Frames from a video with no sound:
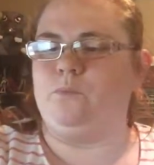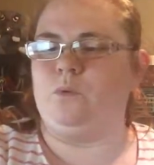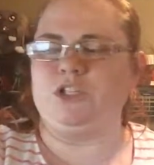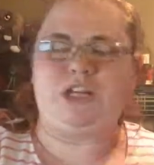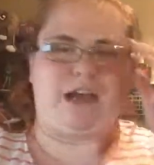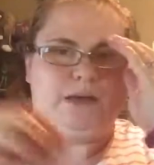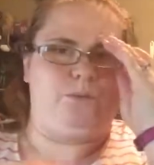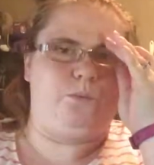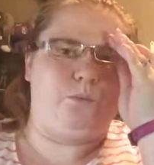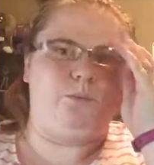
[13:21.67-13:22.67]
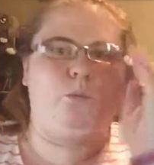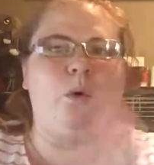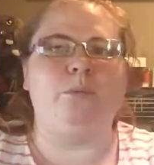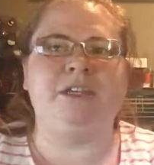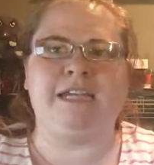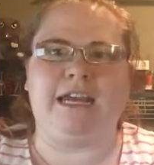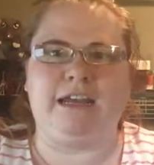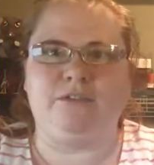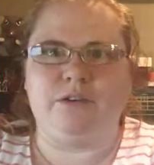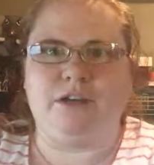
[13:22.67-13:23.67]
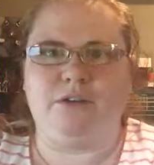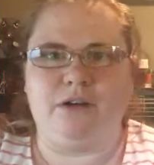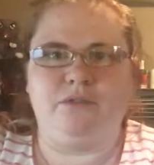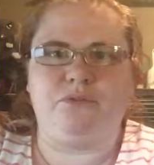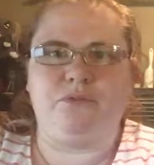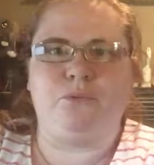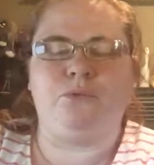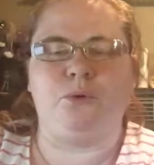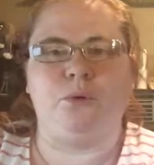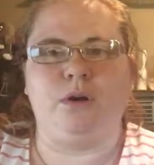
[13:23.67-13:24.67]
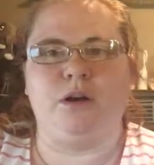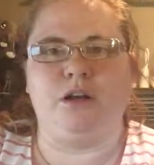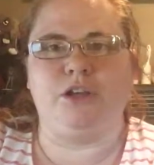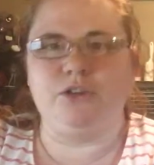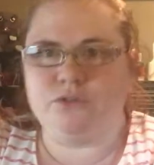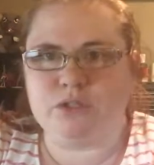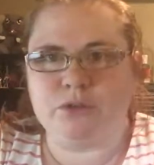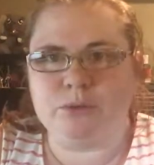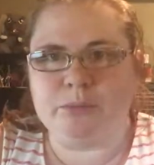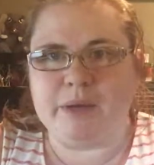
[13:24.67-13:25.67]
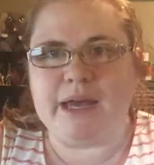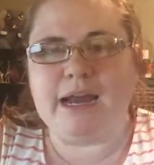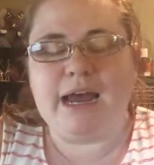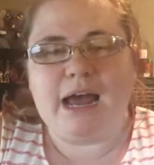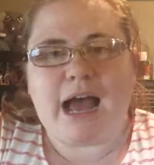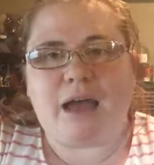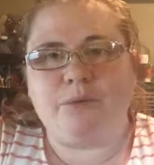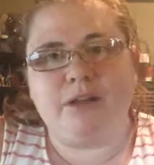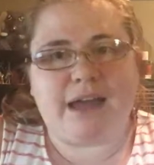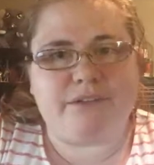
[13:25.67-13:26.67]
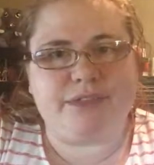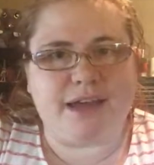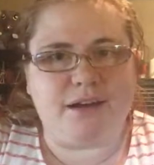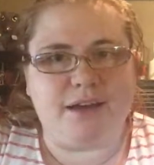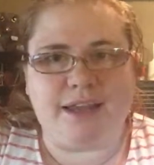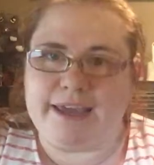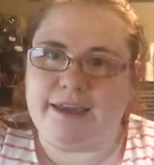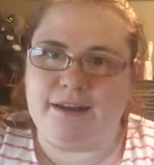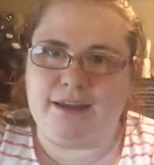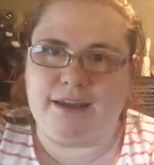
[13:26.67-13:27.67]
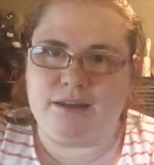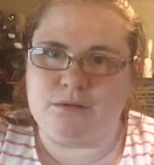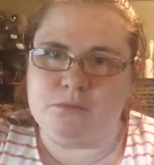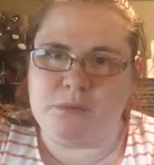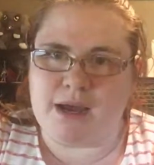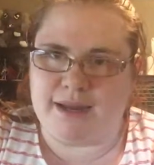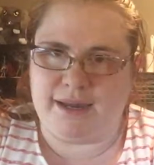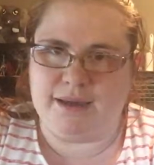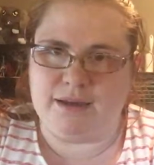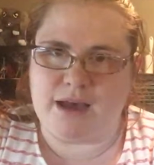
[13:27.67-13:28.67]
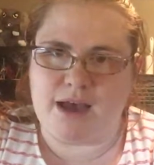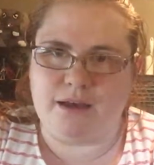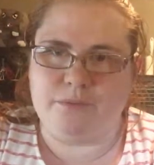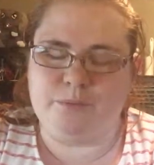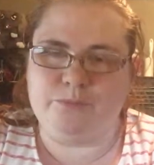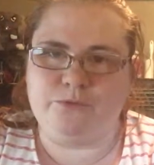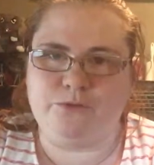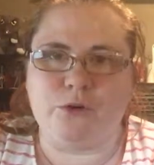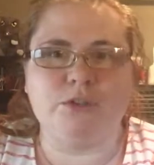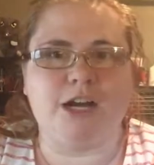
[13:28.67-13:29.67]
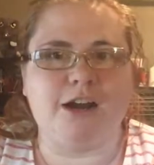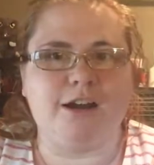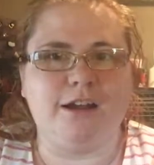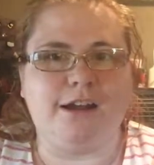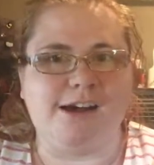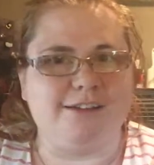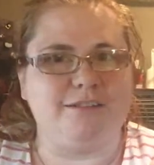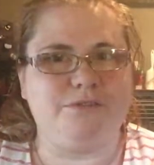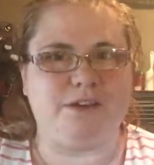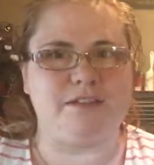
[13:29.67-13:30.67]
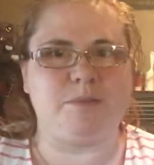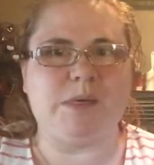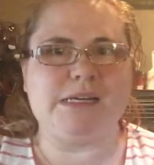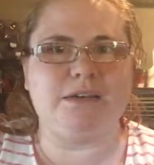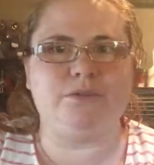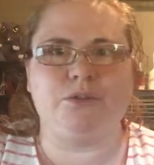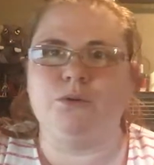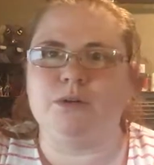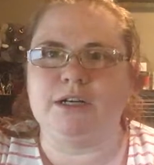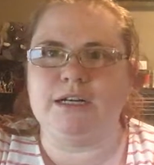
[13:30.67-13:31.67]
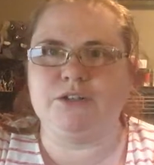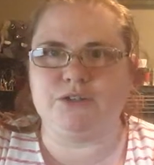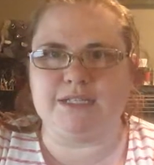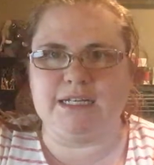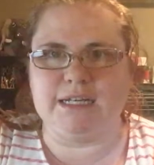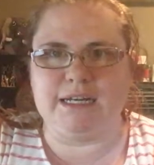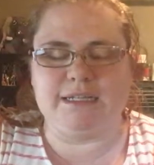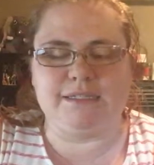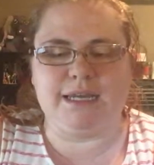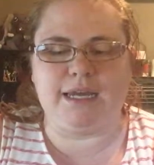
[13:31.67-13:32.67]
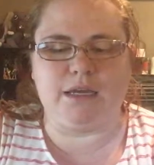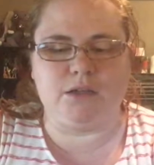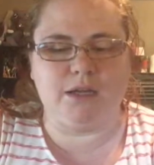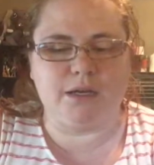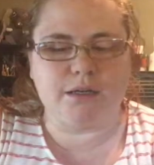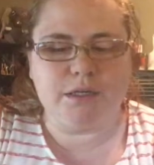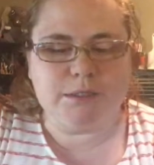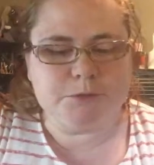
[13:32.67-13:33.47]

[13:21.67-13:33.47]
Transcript: which I won't be taking a video of for YouTube, but I will have that again in my folder on Facebook if you're interested in taking a look.